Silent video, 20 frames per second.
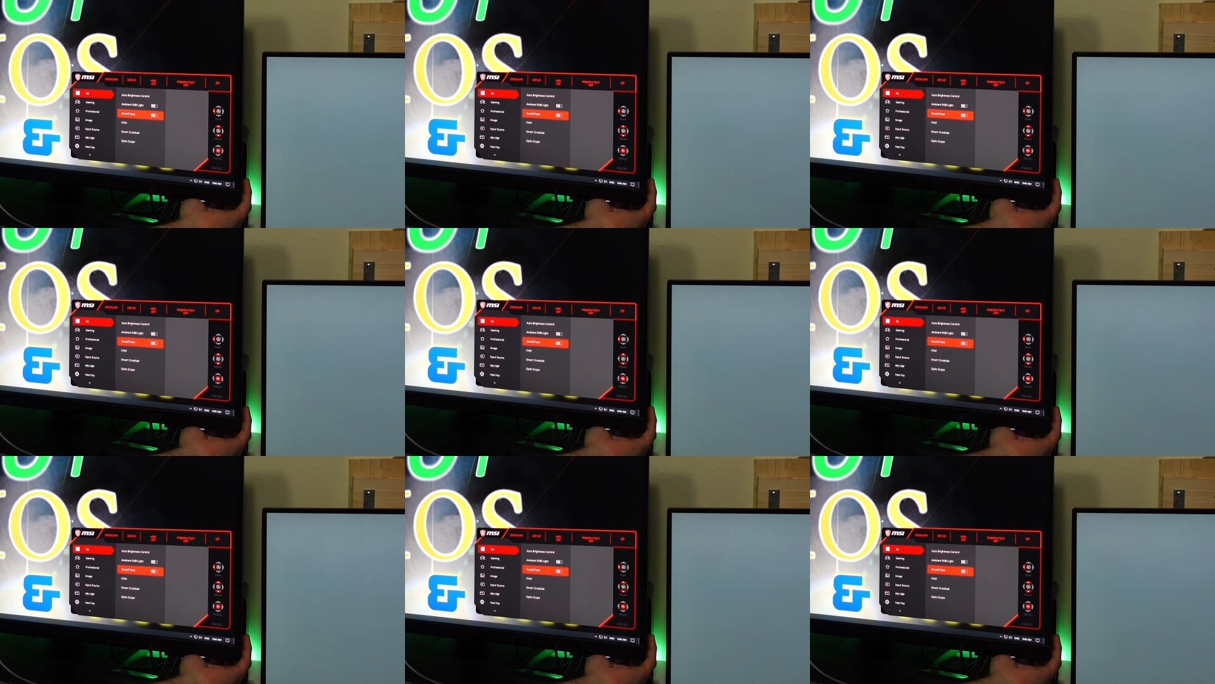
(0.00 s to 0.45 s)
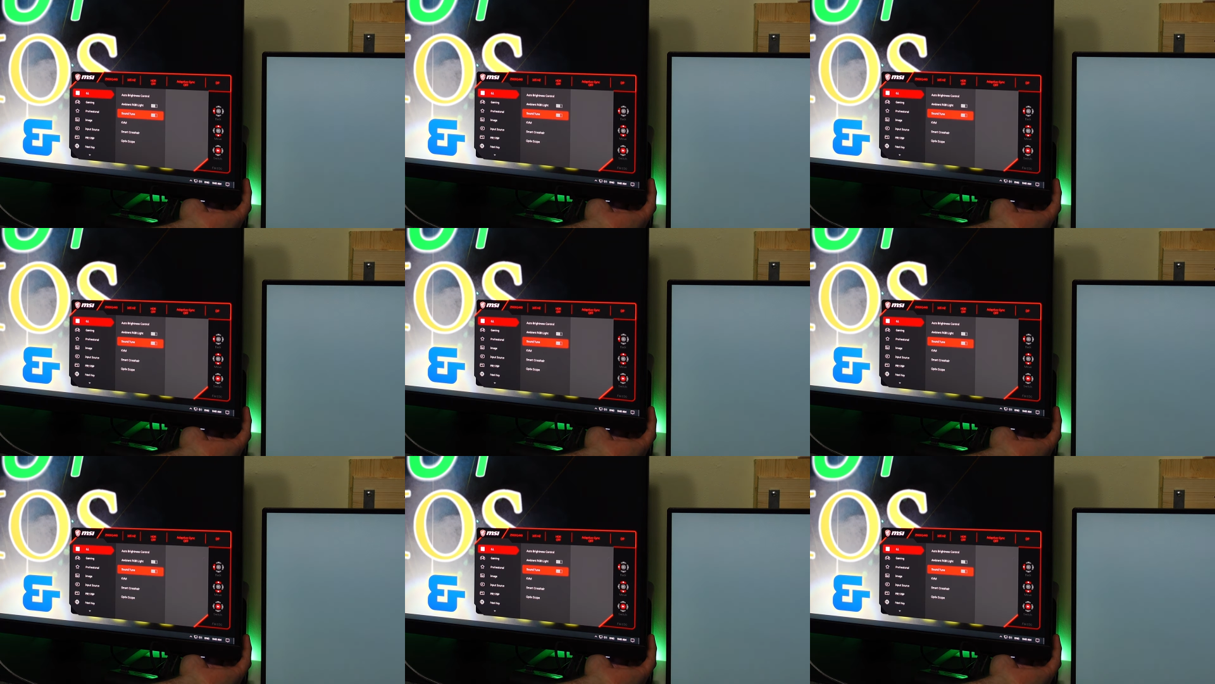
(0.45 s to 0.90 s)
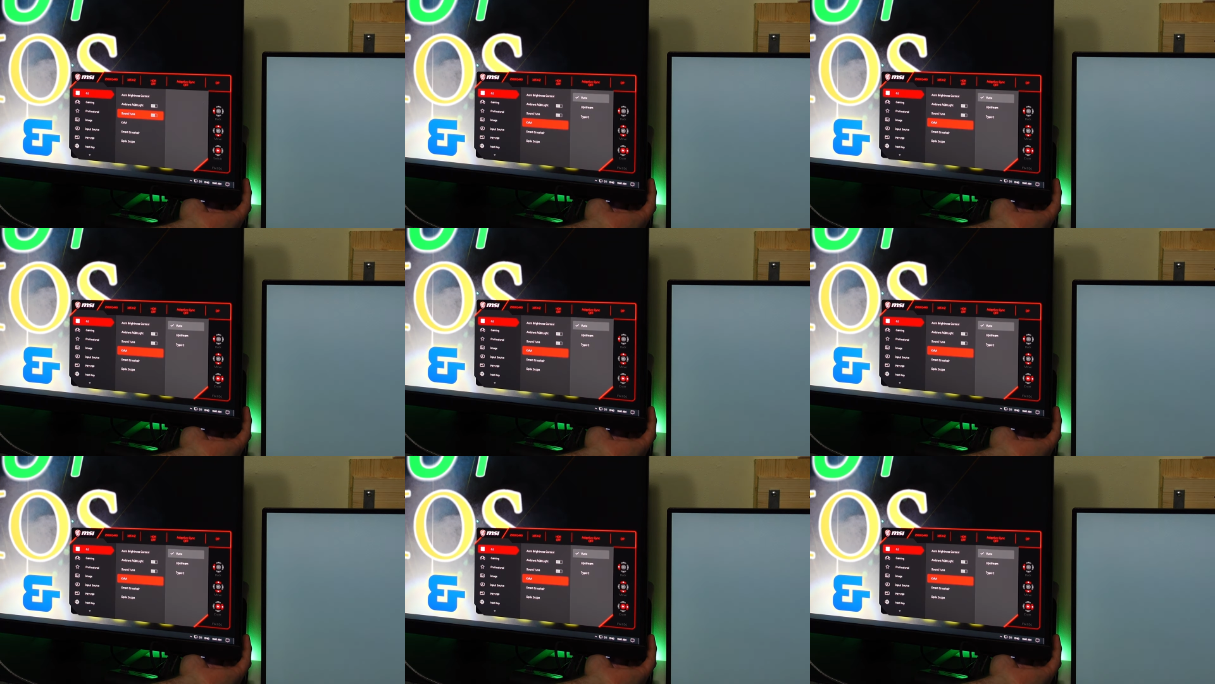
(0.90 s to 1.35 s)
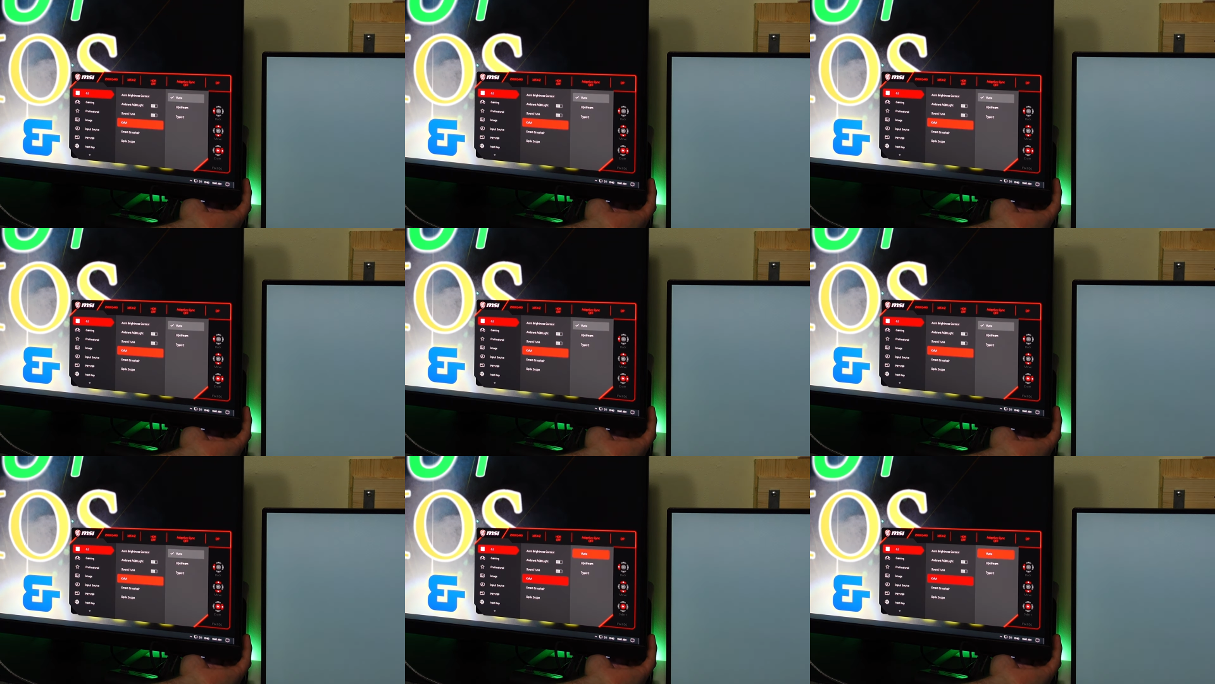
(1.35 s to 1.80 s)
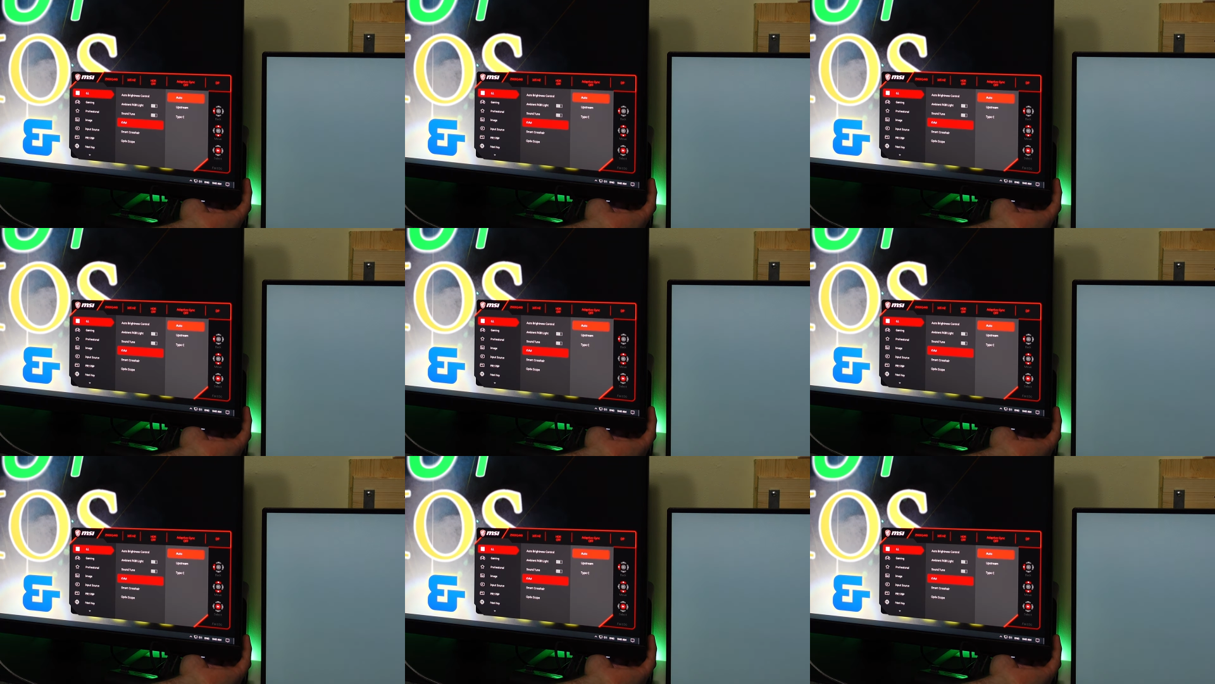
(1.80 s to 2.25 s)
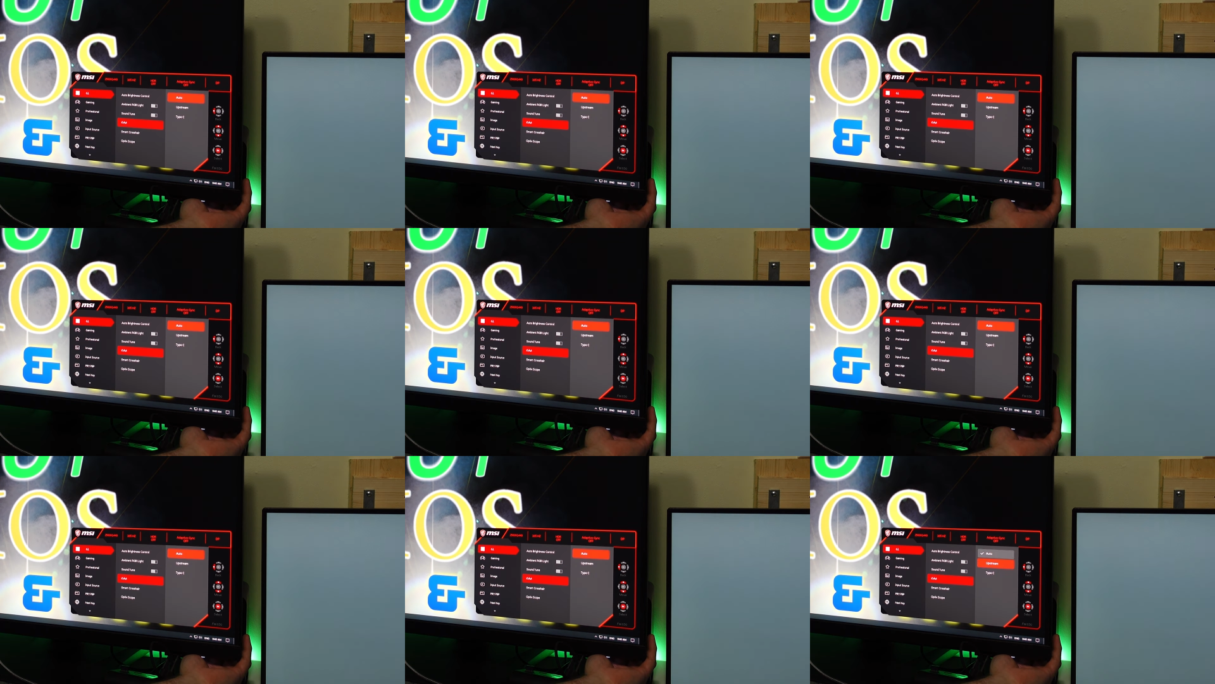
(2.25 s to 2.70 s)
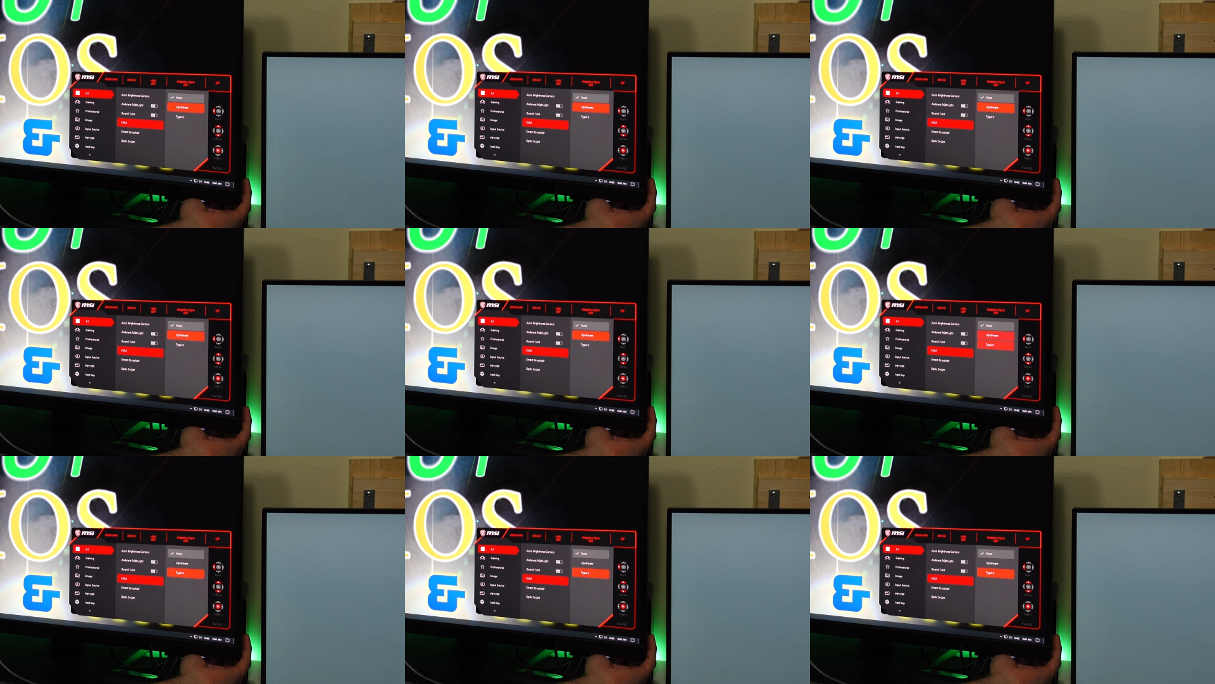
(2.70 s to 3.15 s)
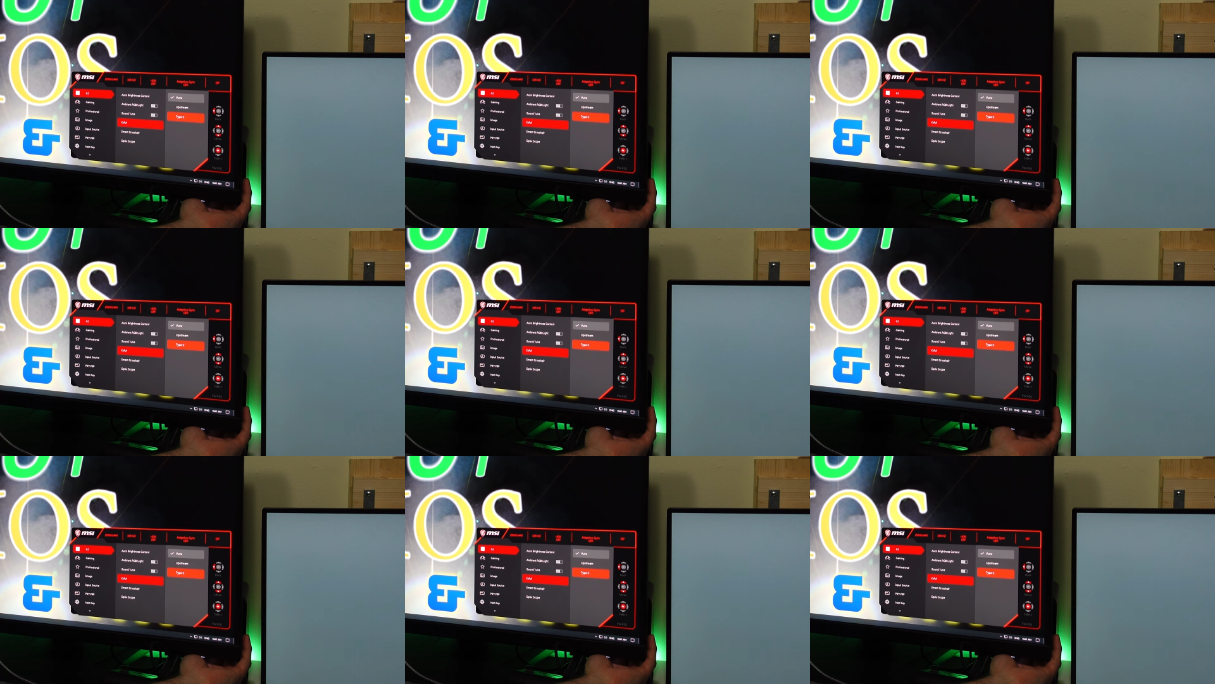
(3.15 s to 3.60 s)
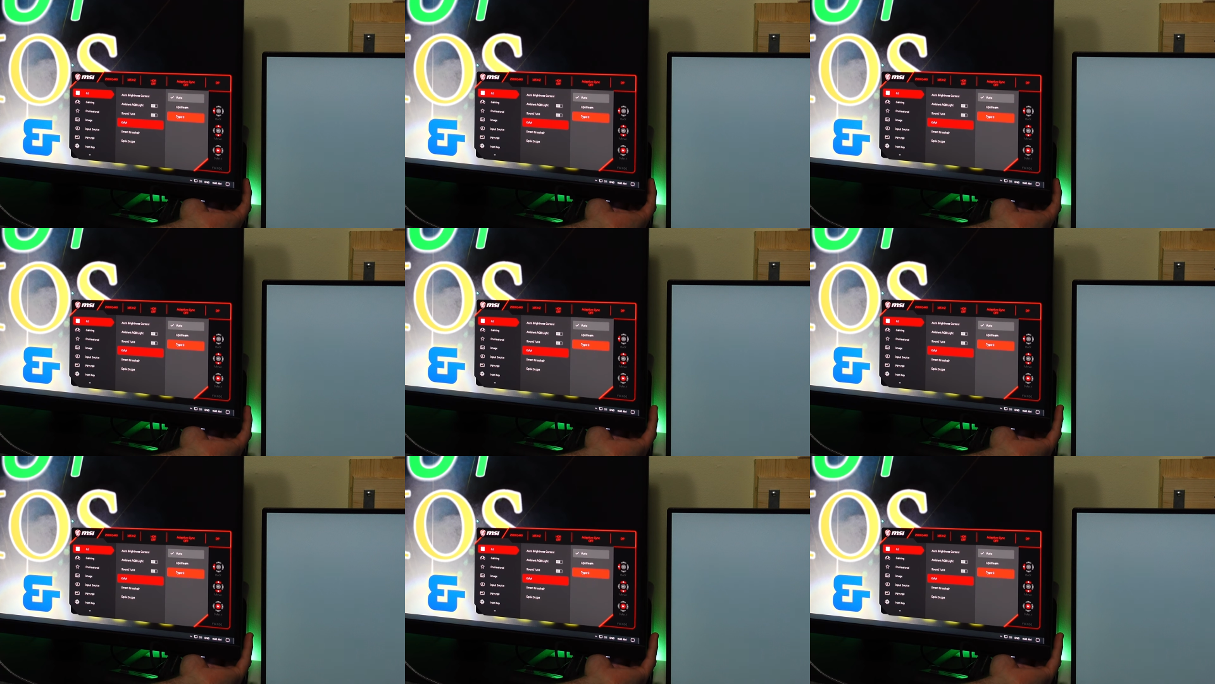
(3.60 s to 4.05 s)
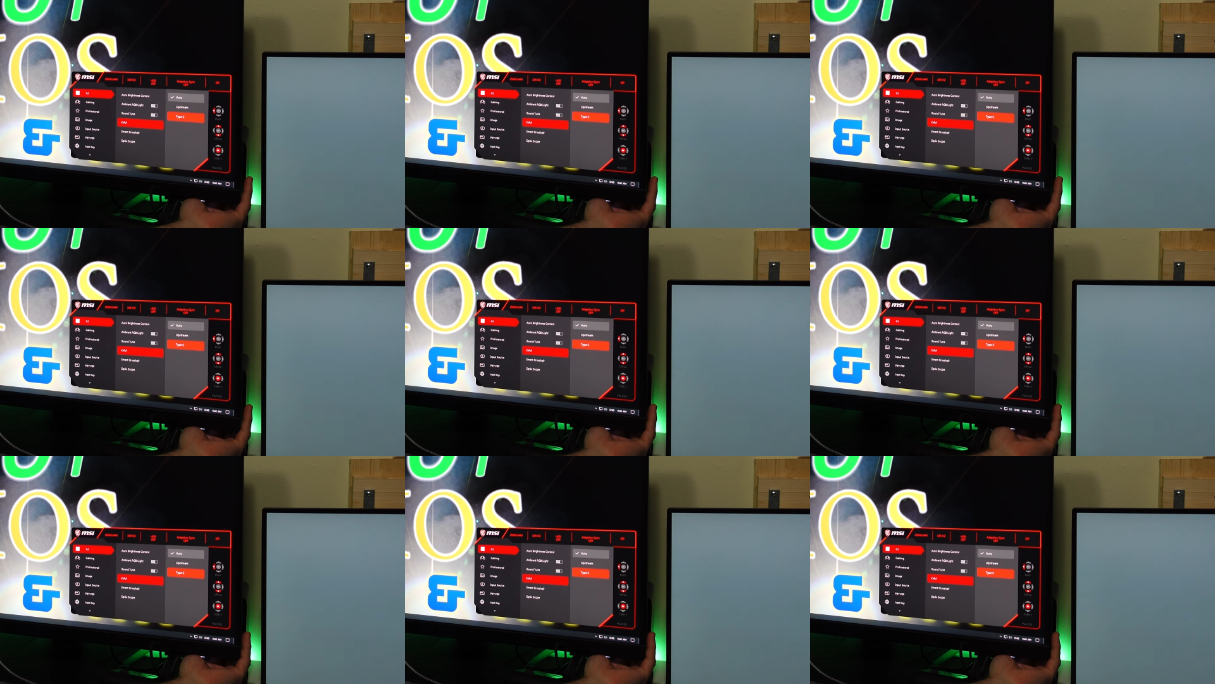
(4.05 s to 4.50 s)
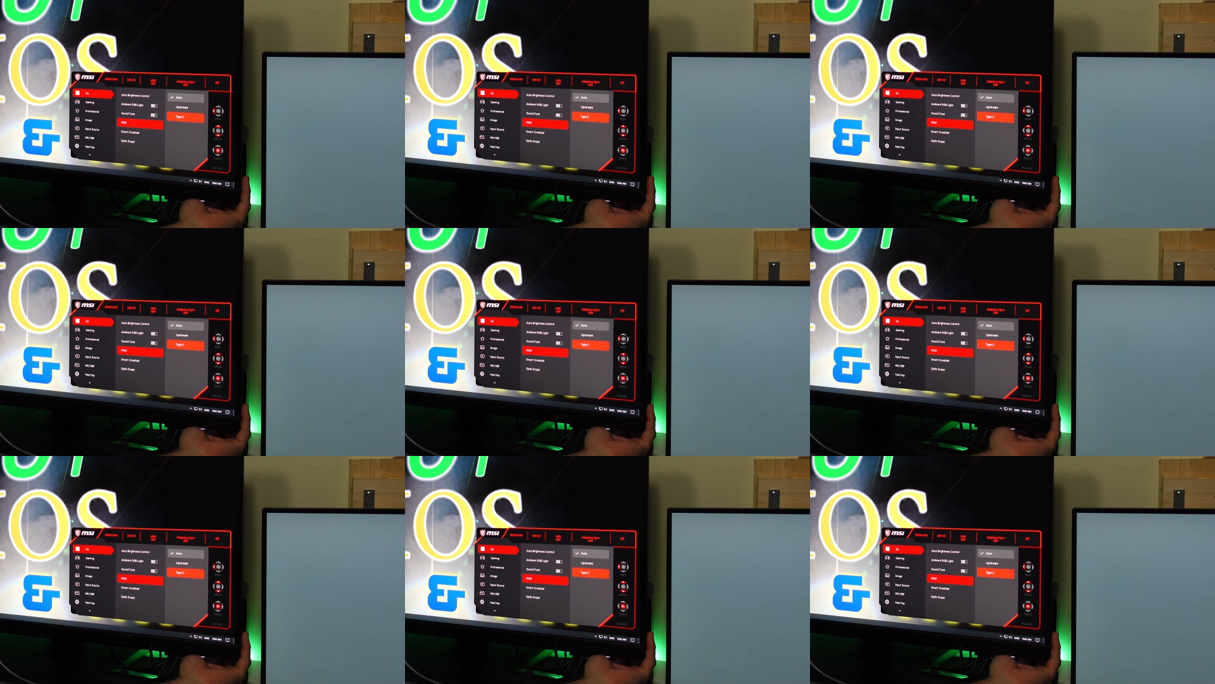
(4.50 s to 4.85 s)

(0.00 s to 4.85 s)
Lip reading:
[unreadable: no face in view]